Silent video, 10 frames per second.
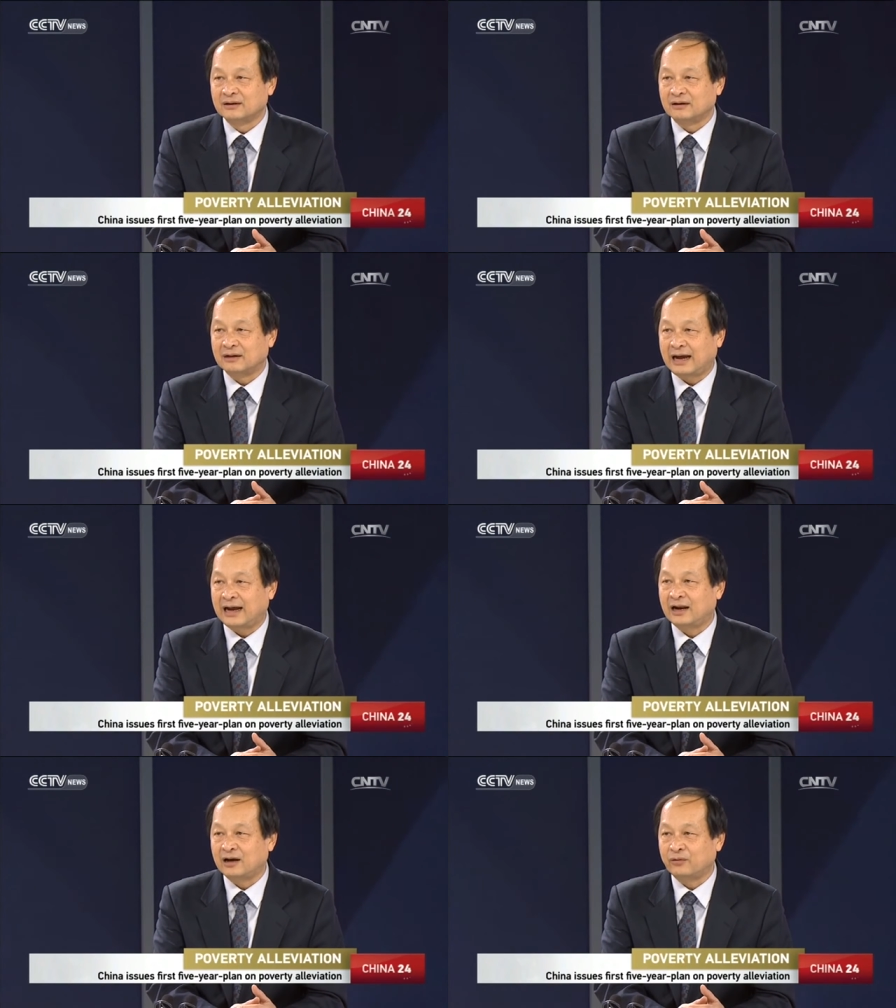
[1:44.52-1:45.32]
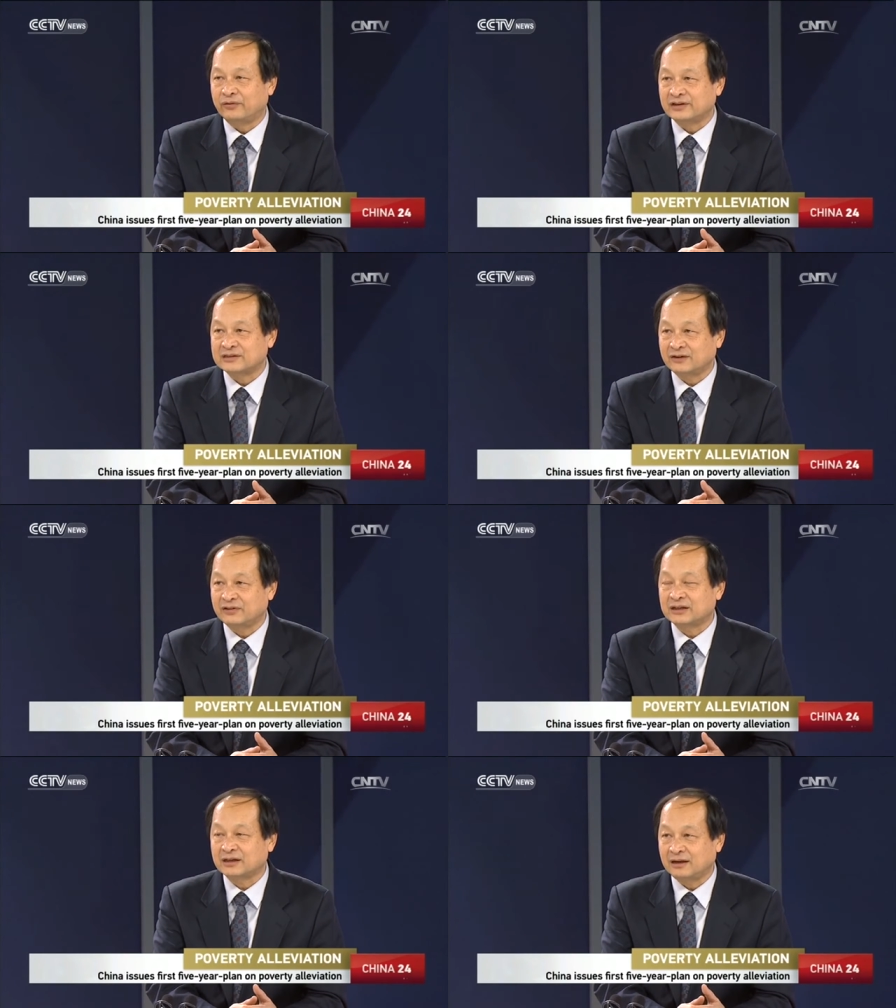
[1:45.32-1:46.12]
uh, allow the
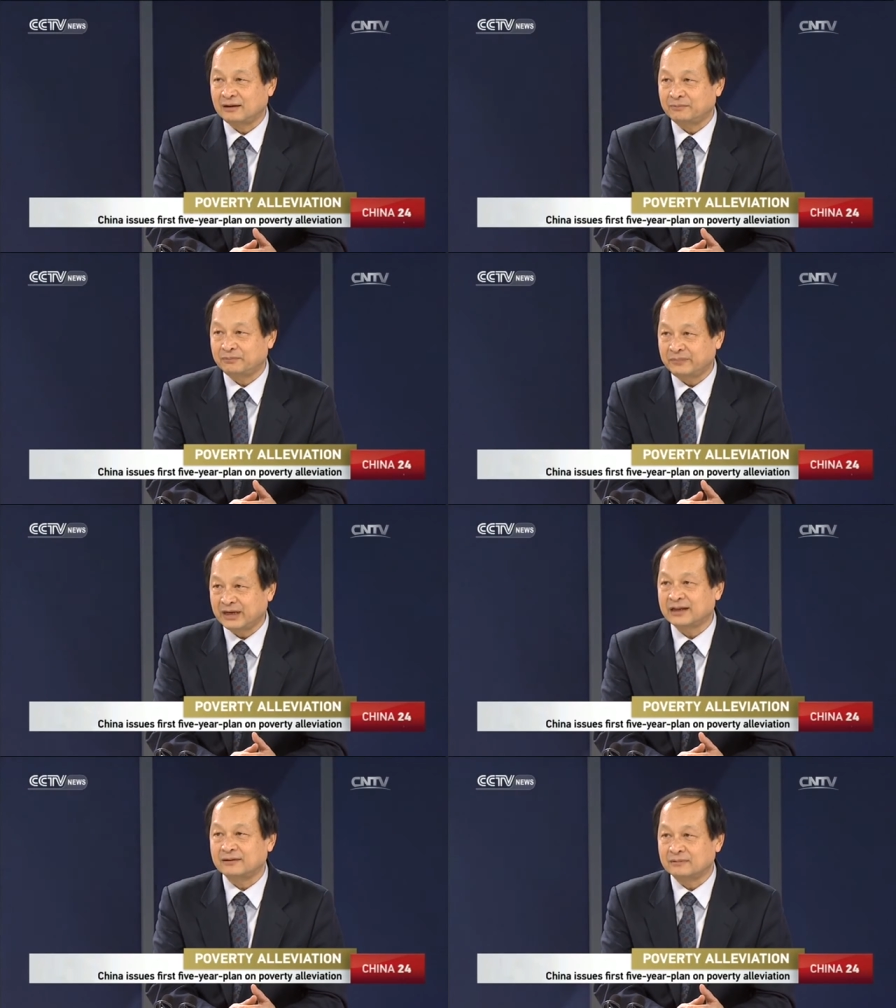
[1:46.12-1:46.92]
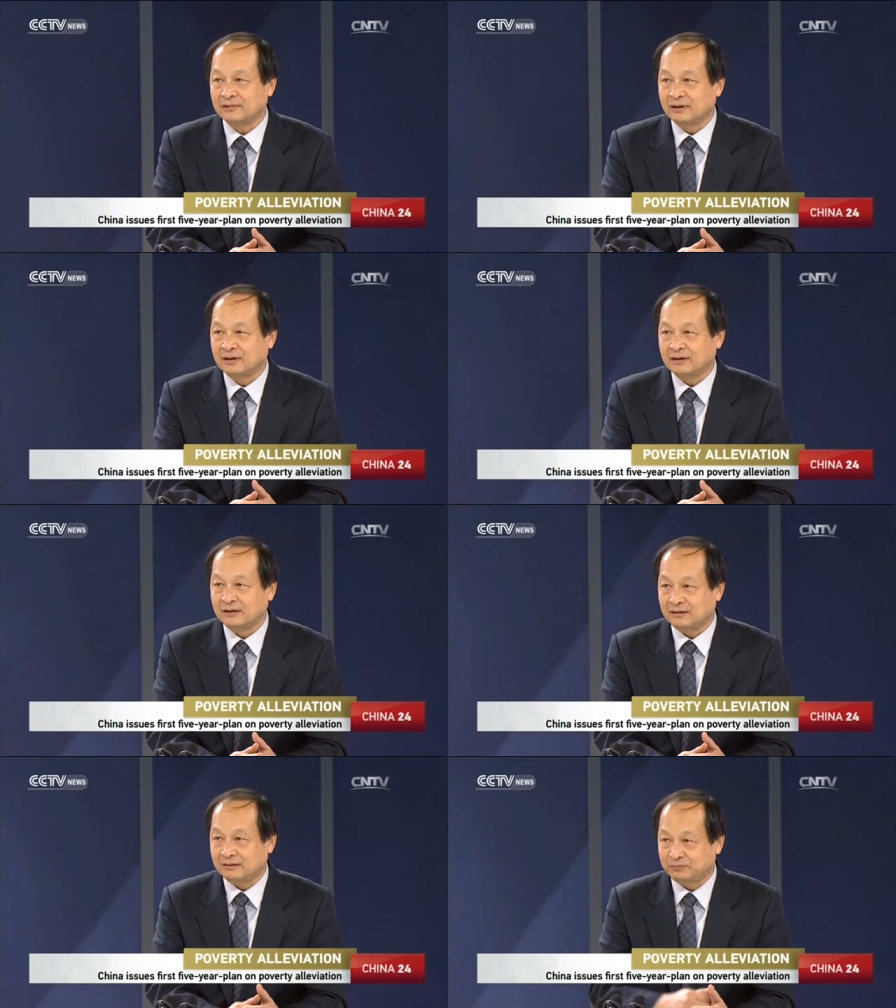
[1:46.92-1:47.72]
seventy million
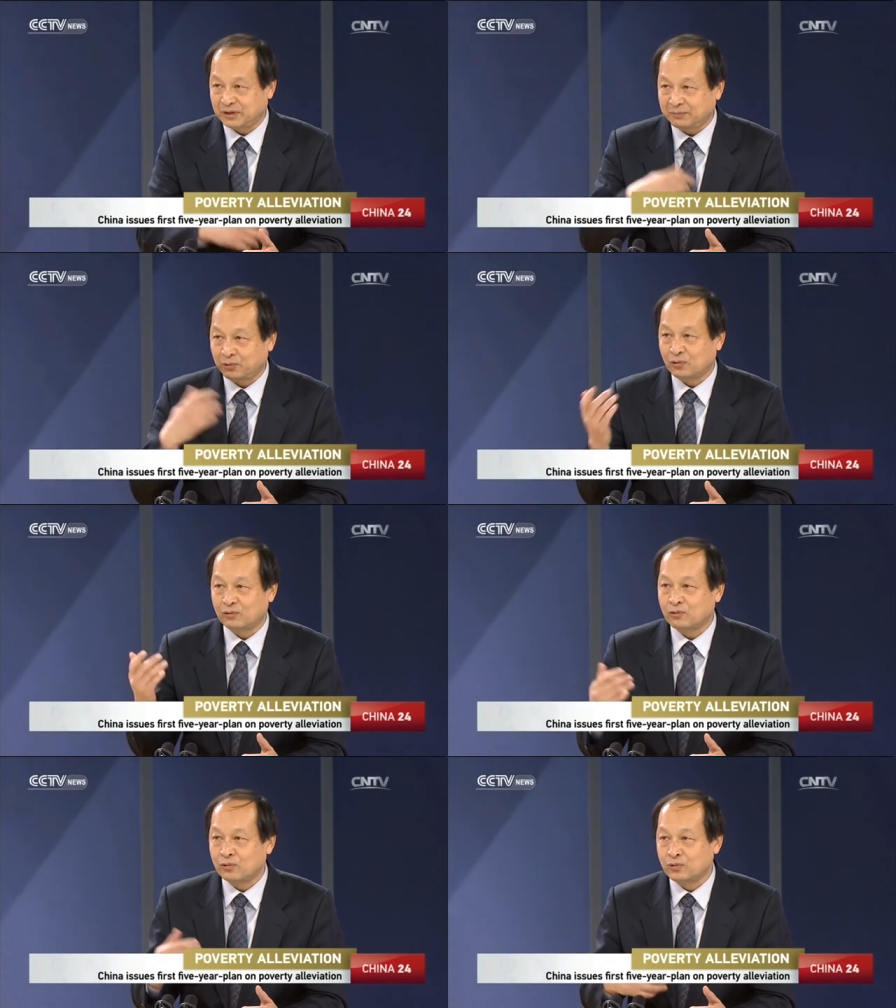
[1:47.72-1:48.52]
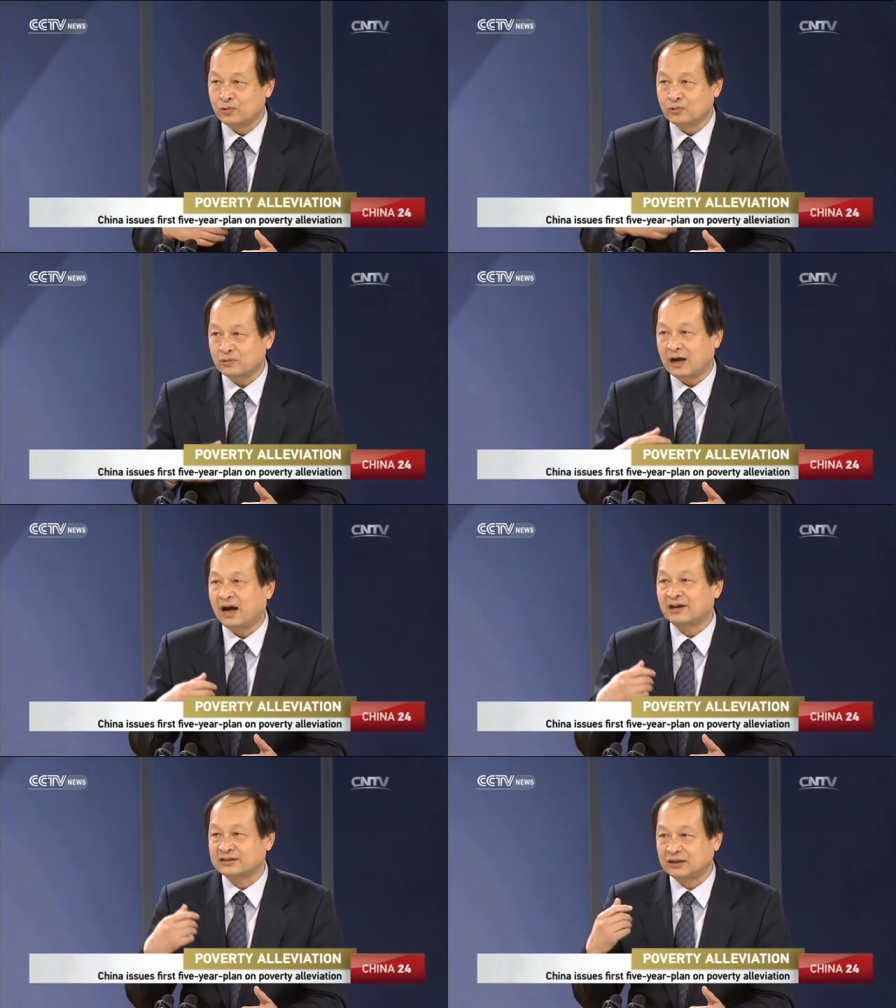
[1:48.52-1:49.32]
uh, people who
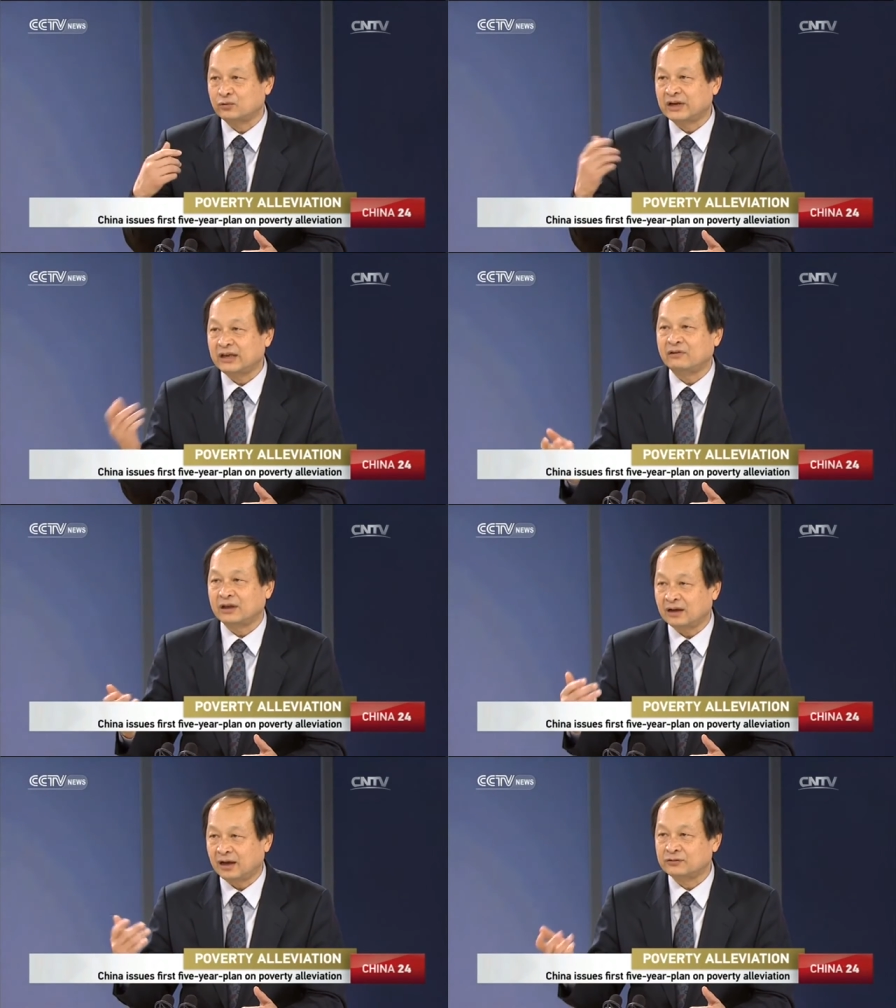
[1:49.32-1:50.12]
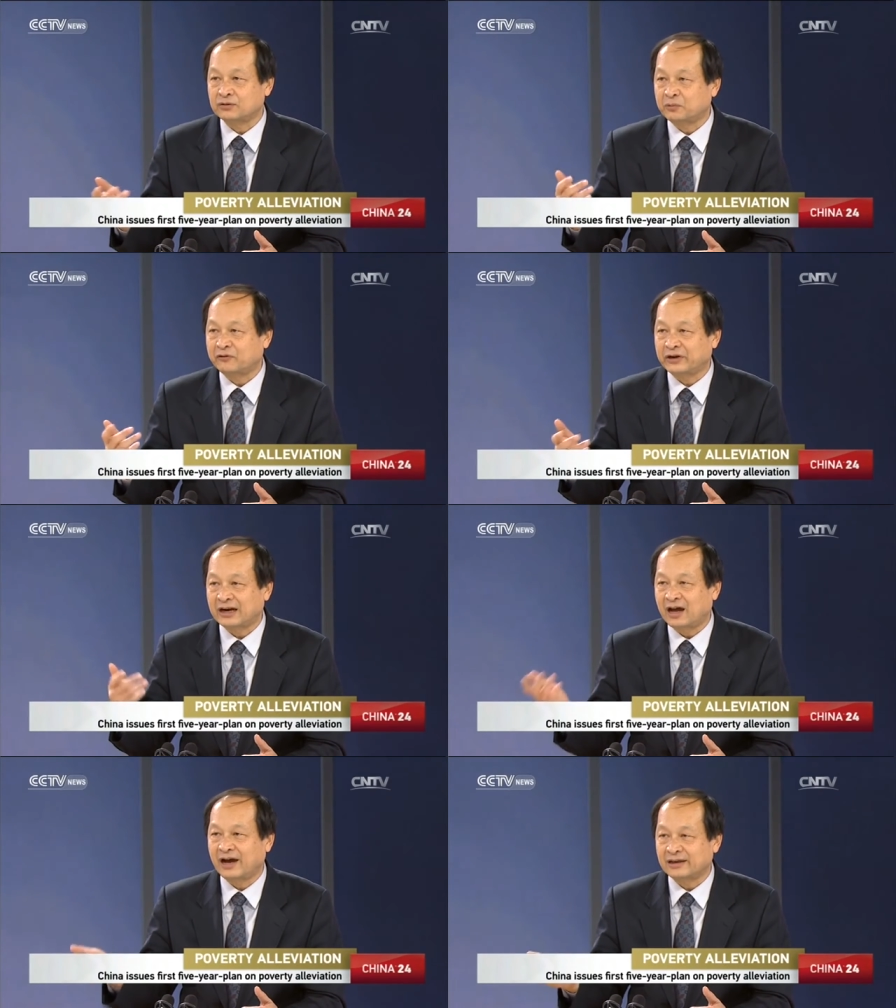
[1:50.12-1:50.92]
are still living under the poverty
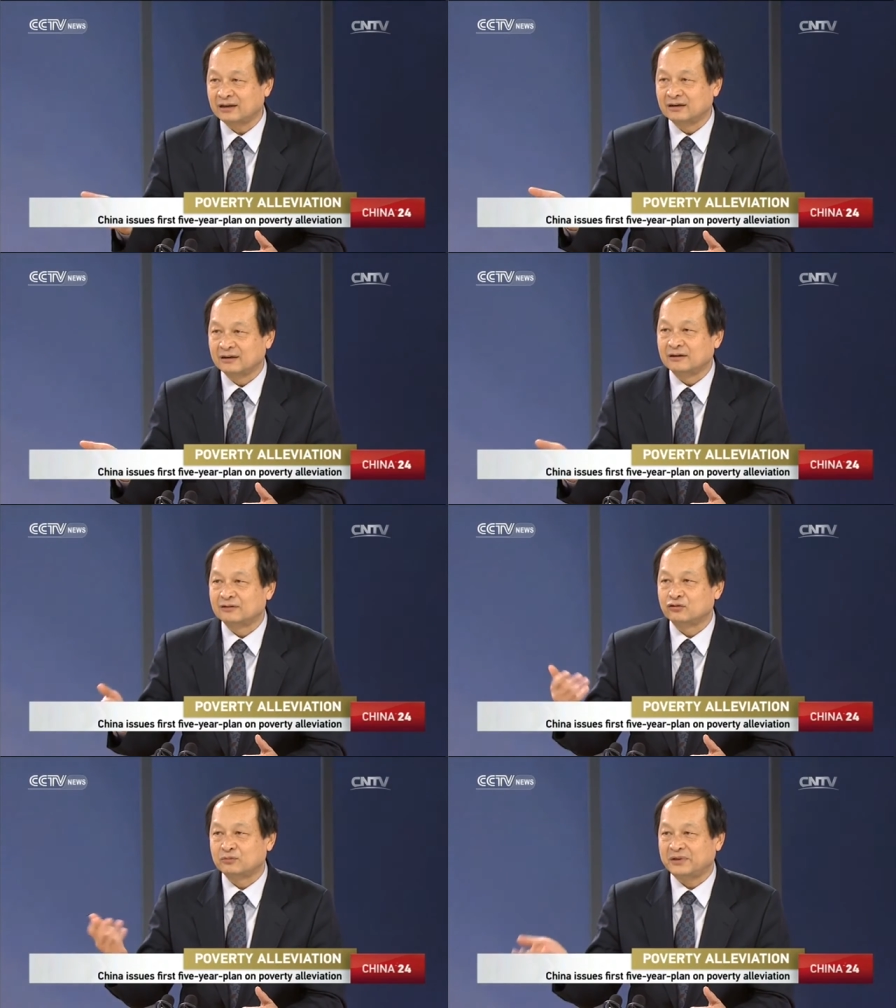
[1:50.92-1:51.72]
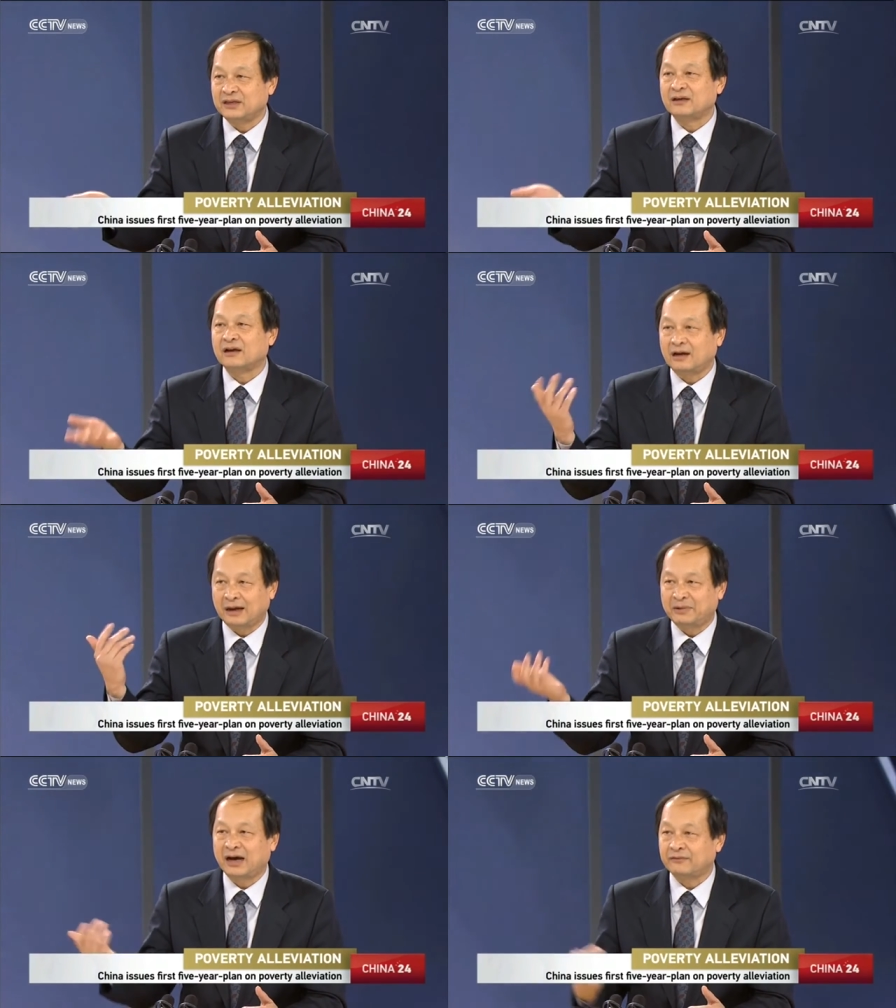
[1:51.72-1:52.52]
line to be
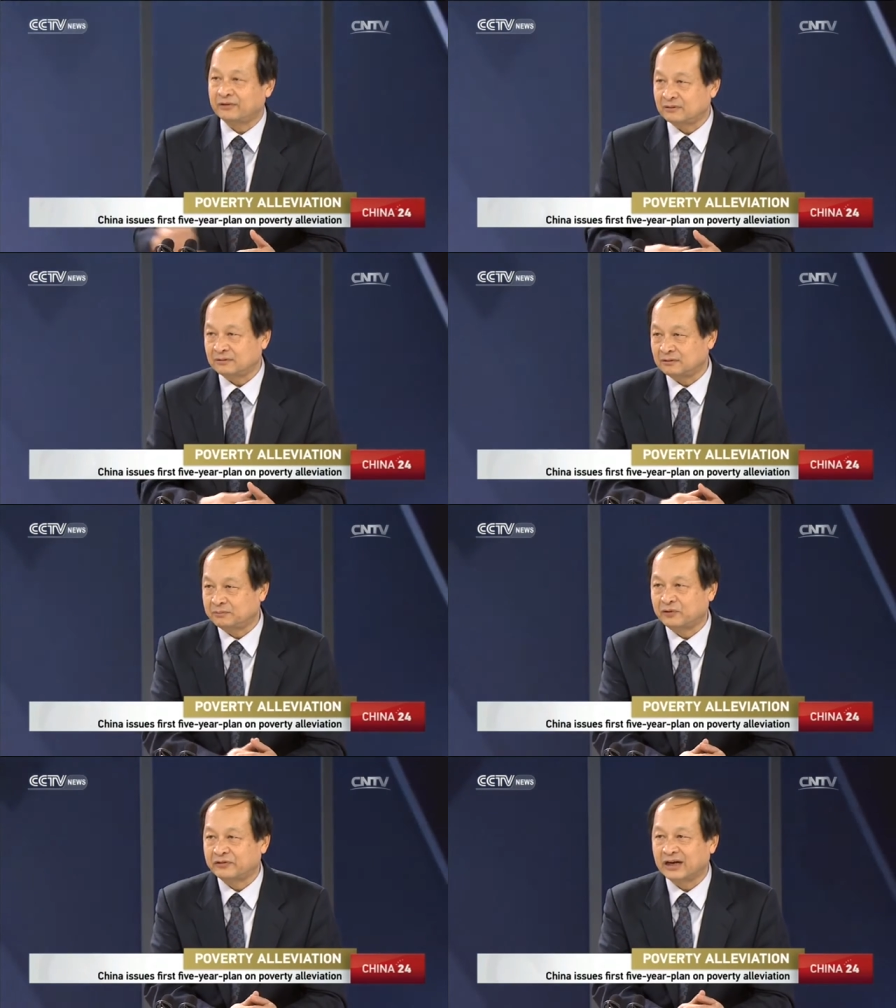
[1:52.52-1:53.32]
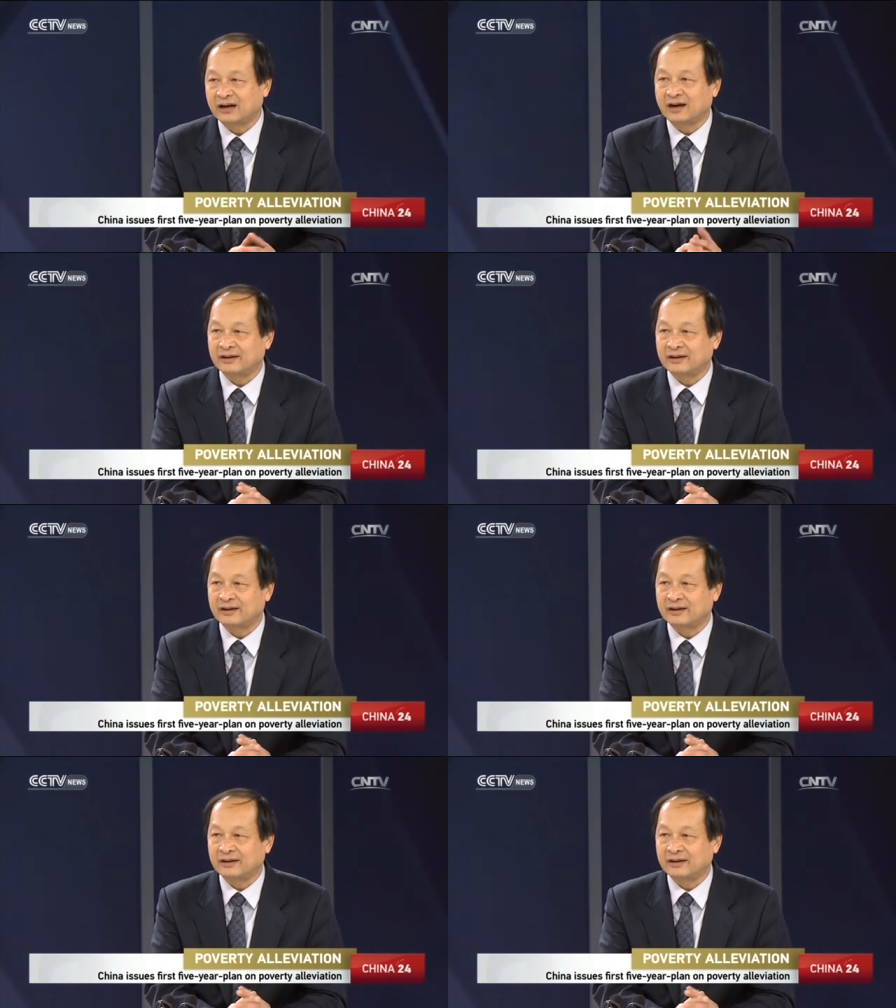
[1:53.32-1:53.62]
above the poverty line.